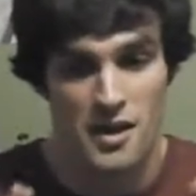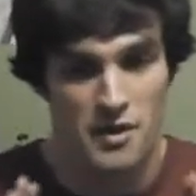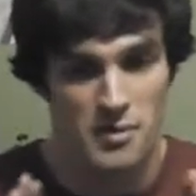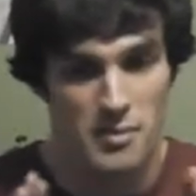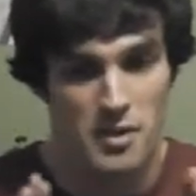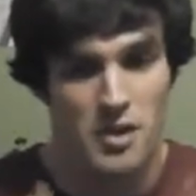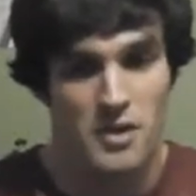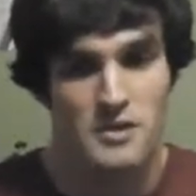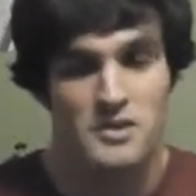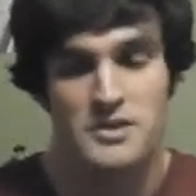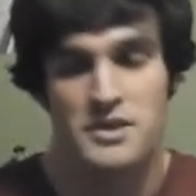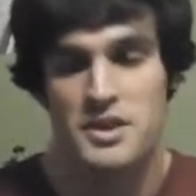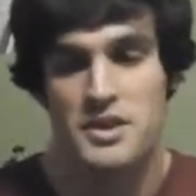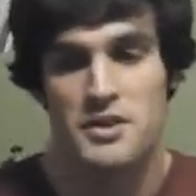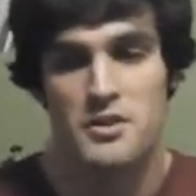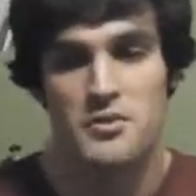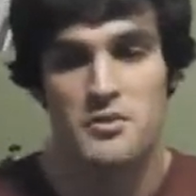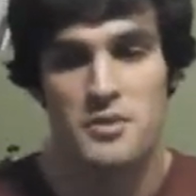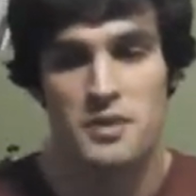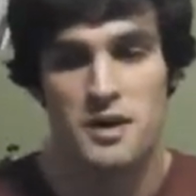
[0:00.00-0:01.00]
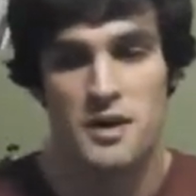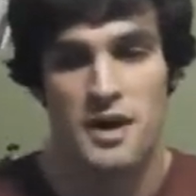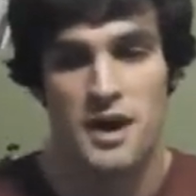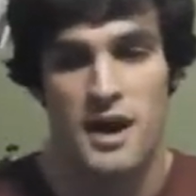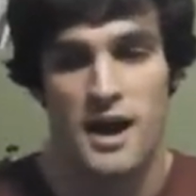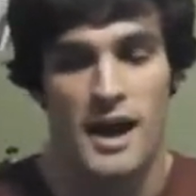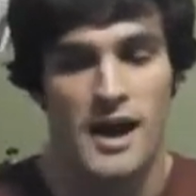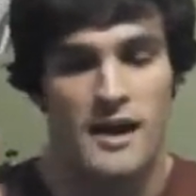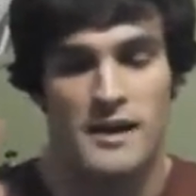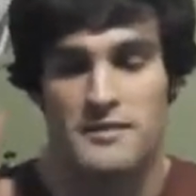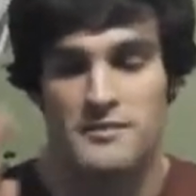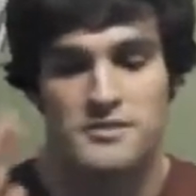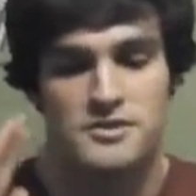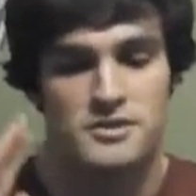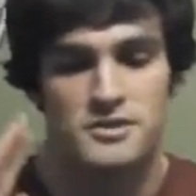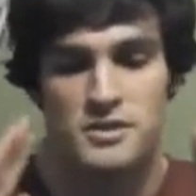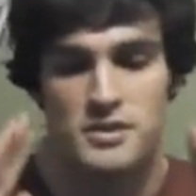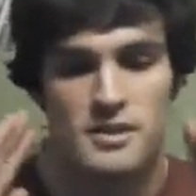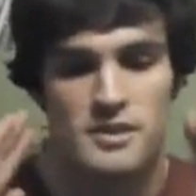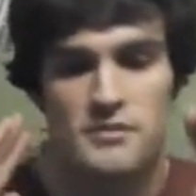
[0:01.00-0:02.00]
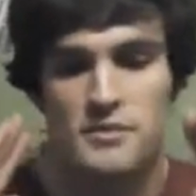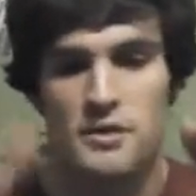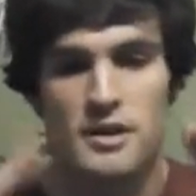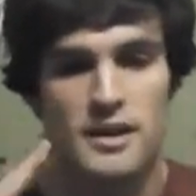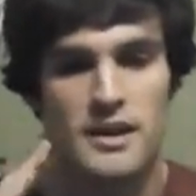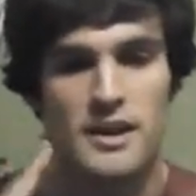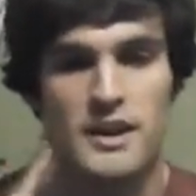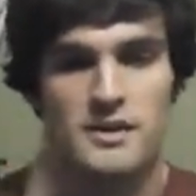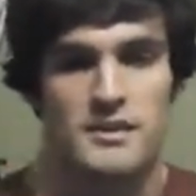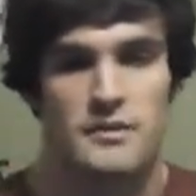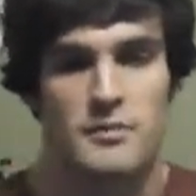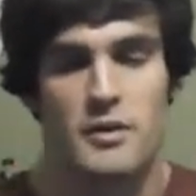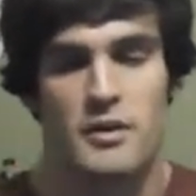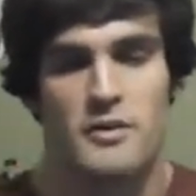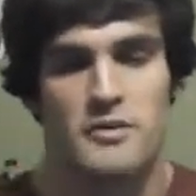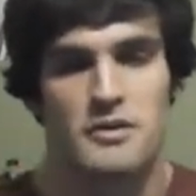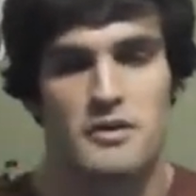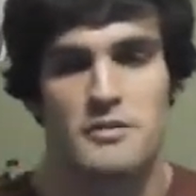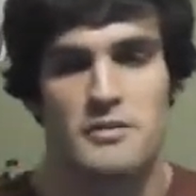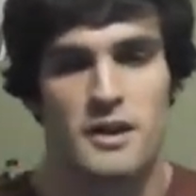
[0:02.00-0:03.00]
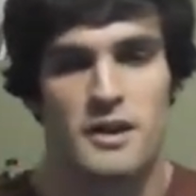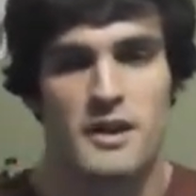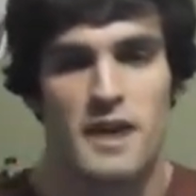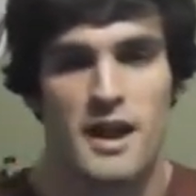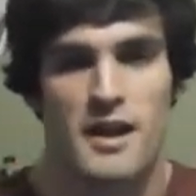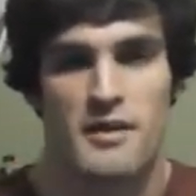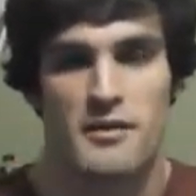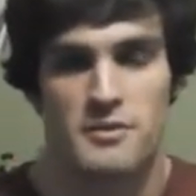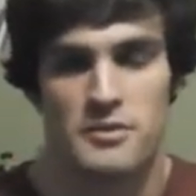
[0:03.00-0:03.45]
Part 2, I just don't even want to get into part 2 right now.